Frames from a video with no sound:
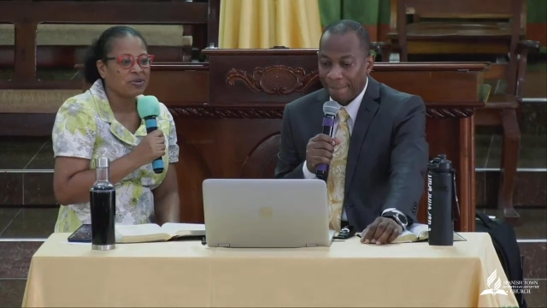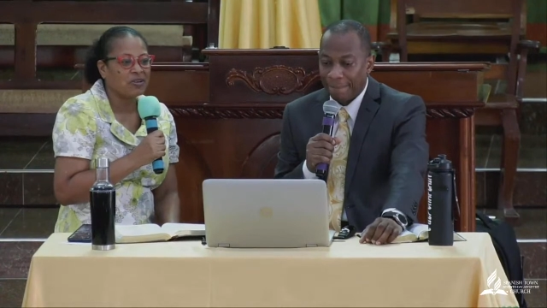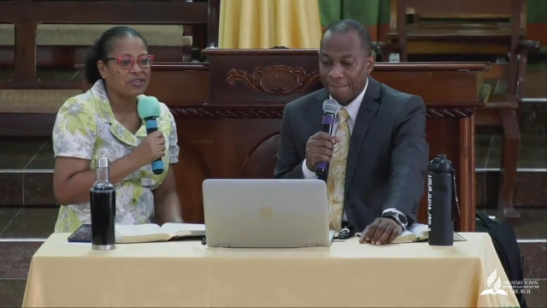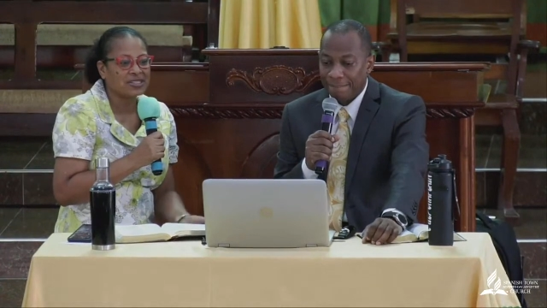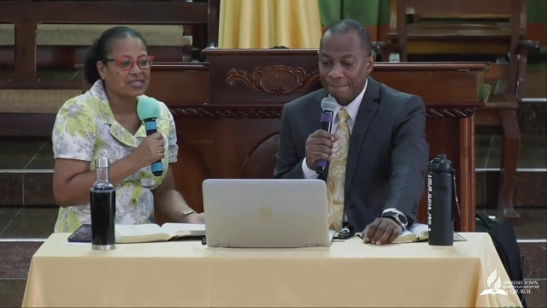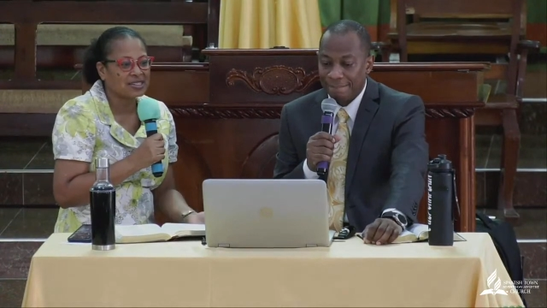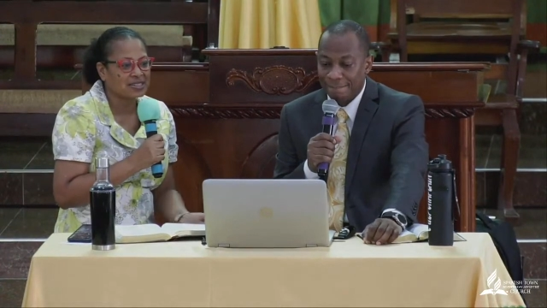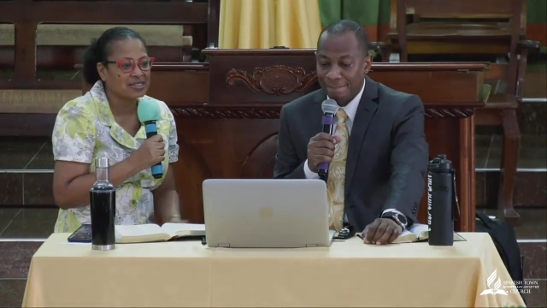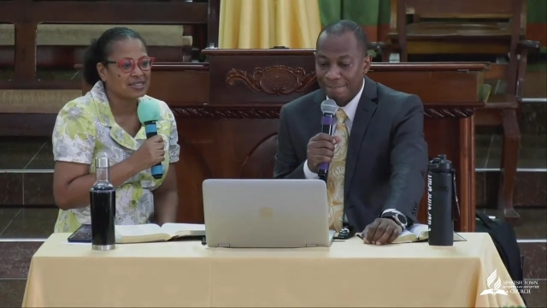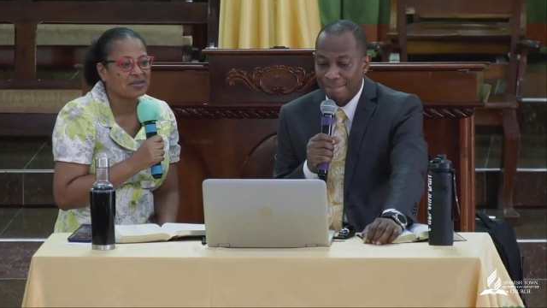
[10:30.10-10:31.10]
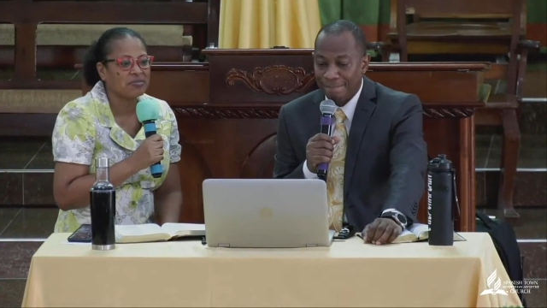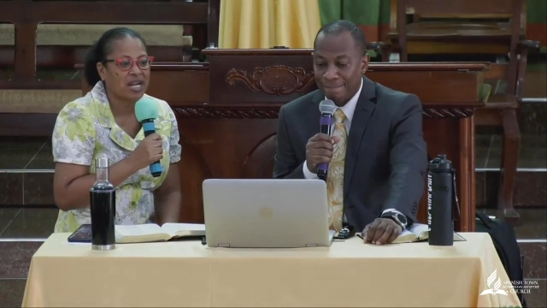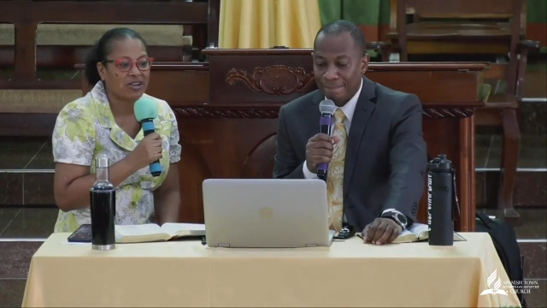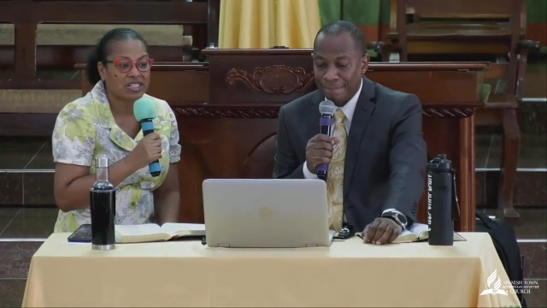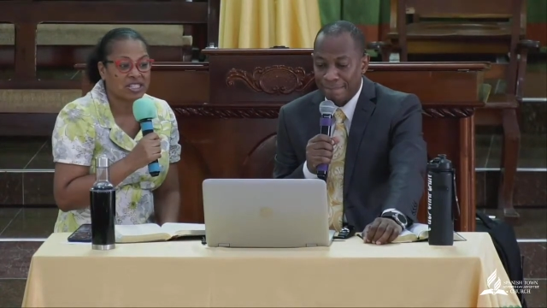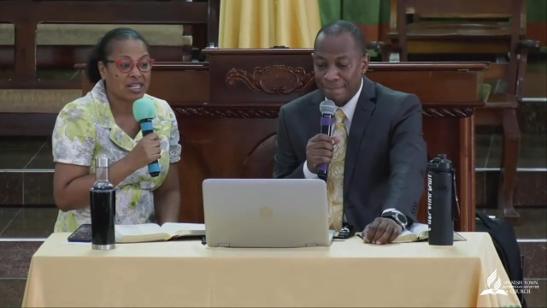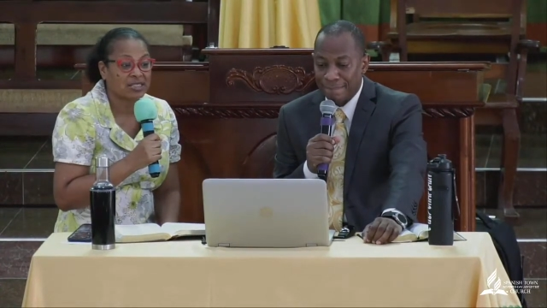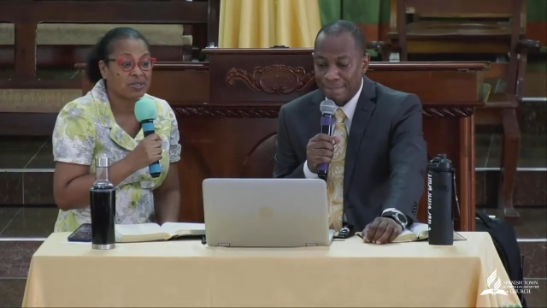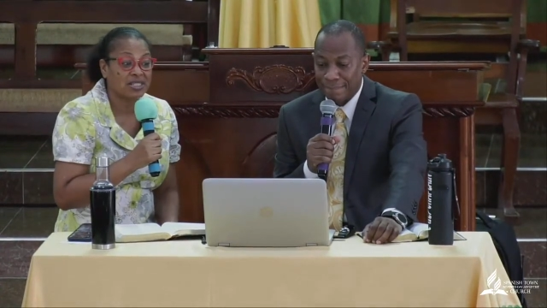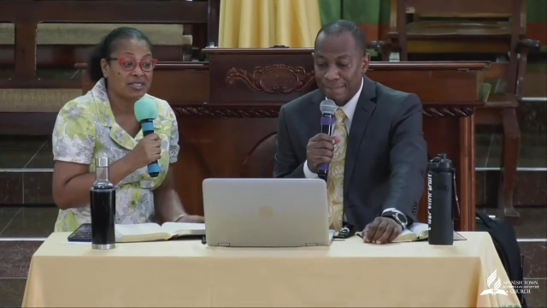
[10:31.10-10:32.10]
Speaker 1: of the sexes in marriage has
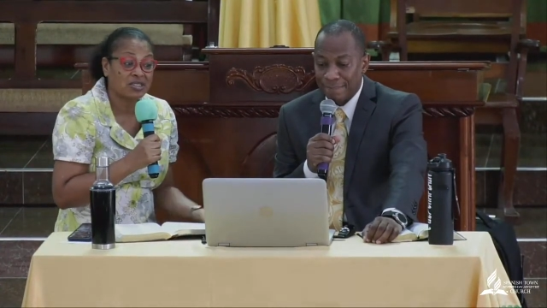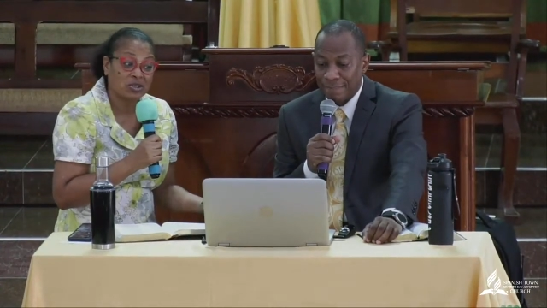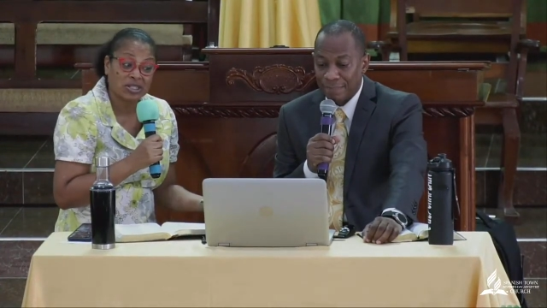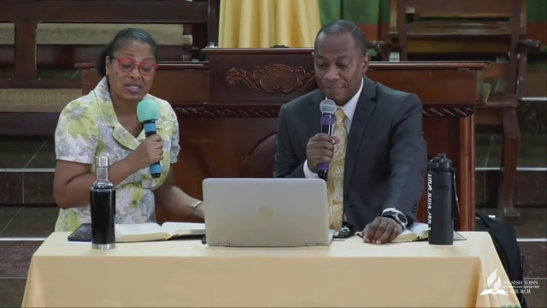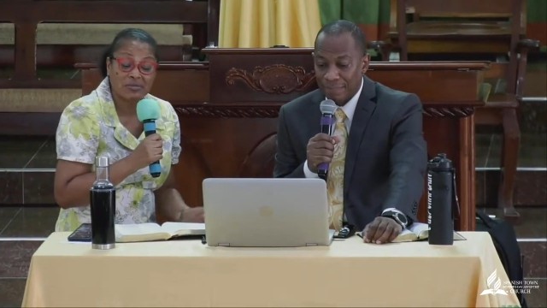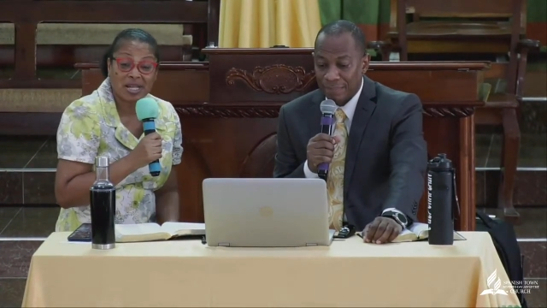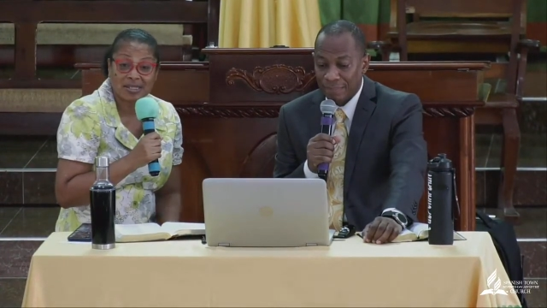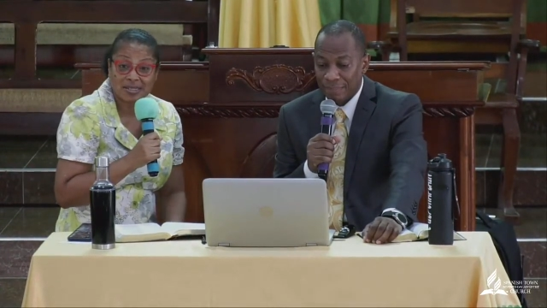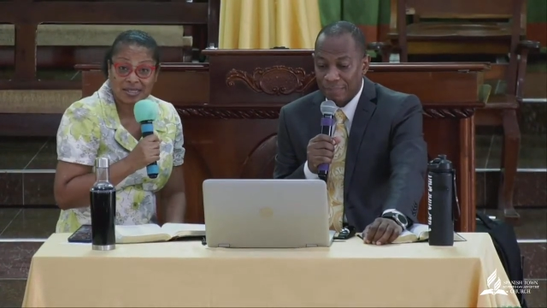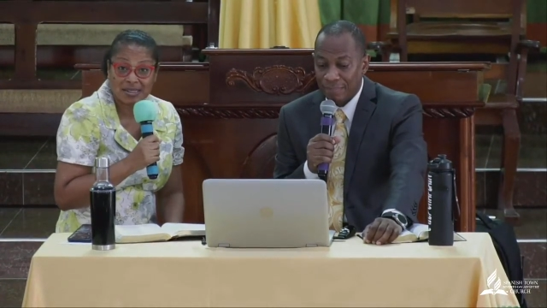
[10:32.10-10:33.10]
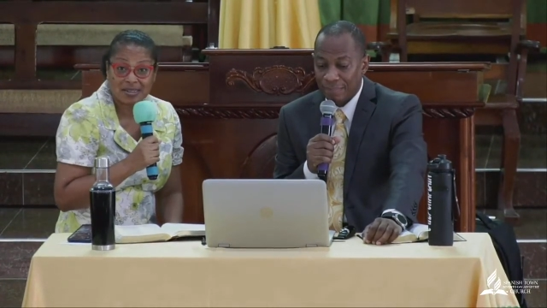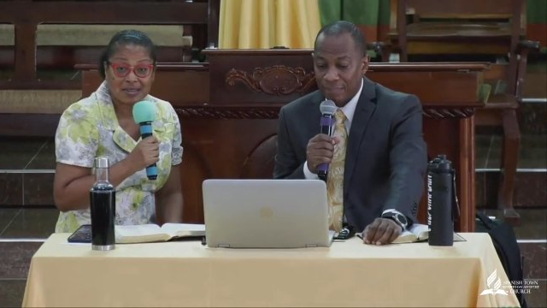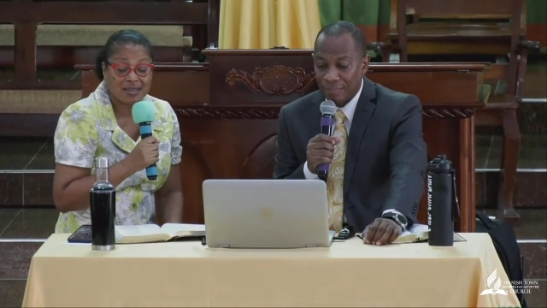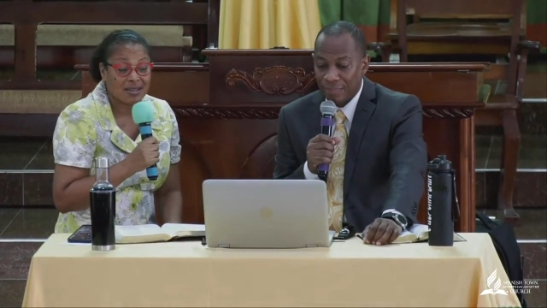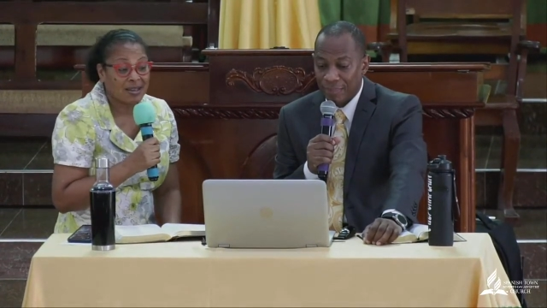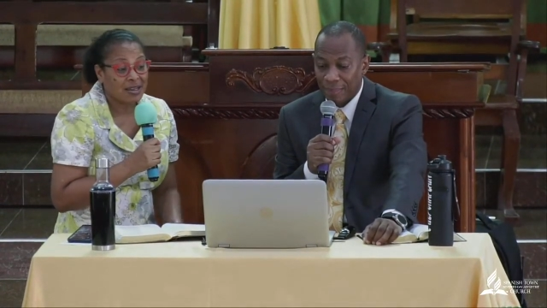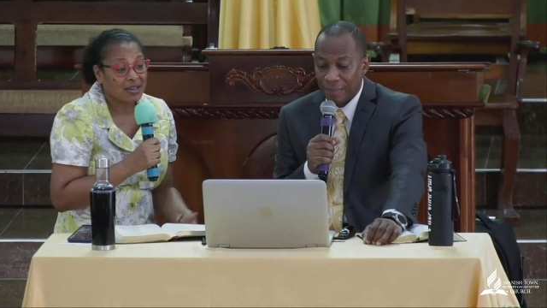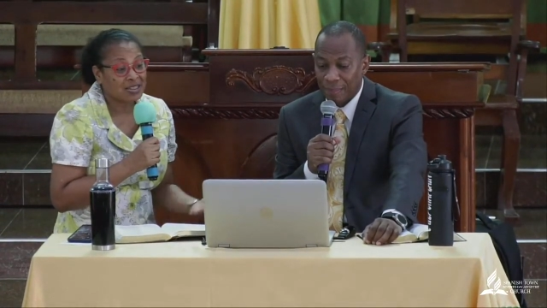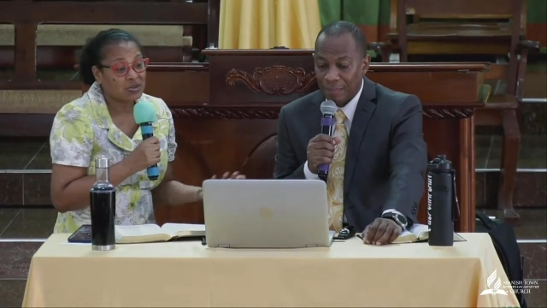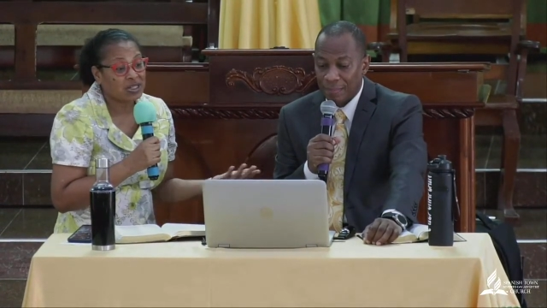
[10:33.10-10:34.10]
been distorted by sin.
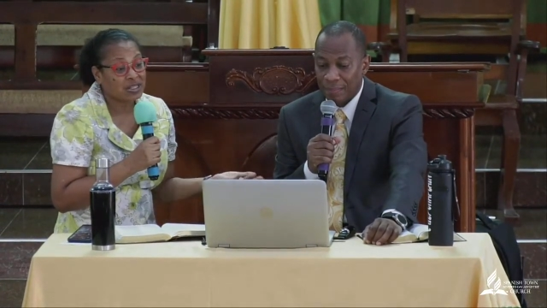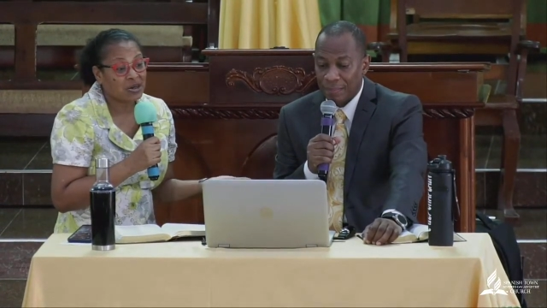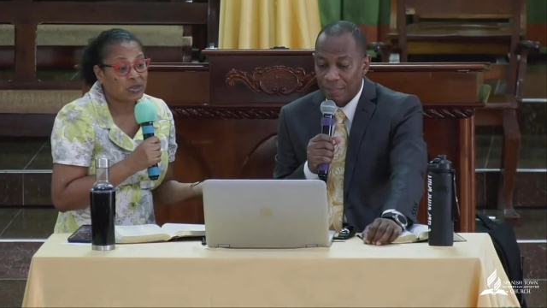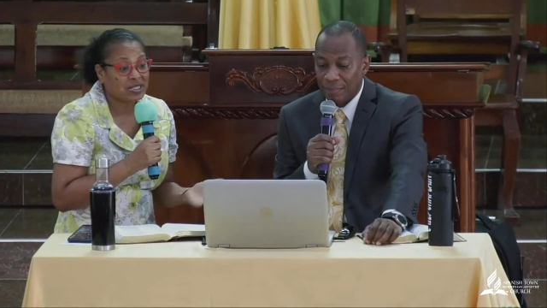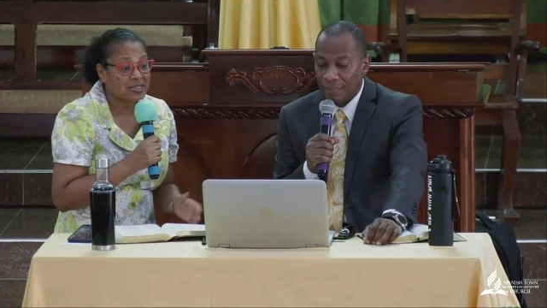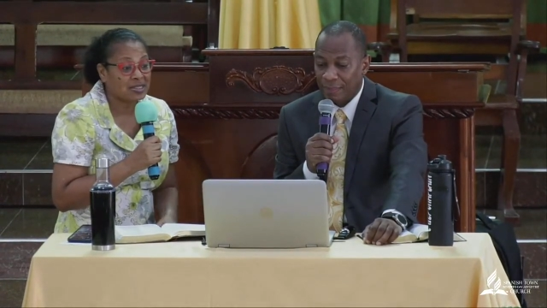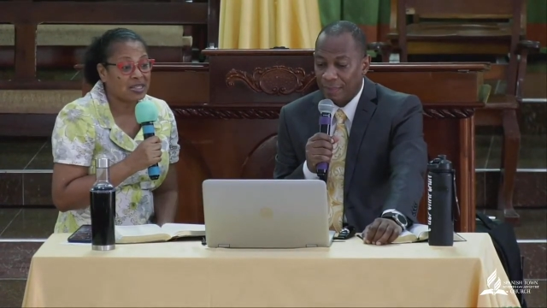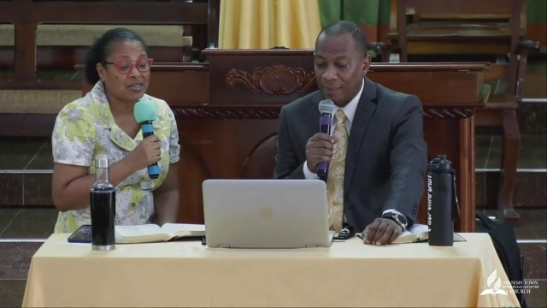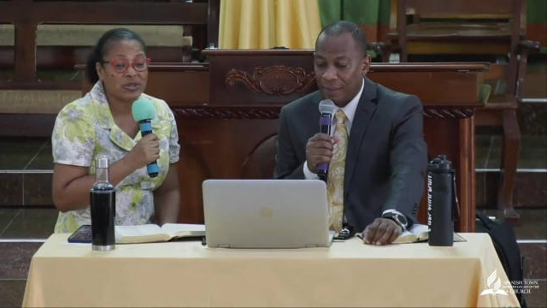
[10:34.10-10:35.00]
Because what are we seeing? We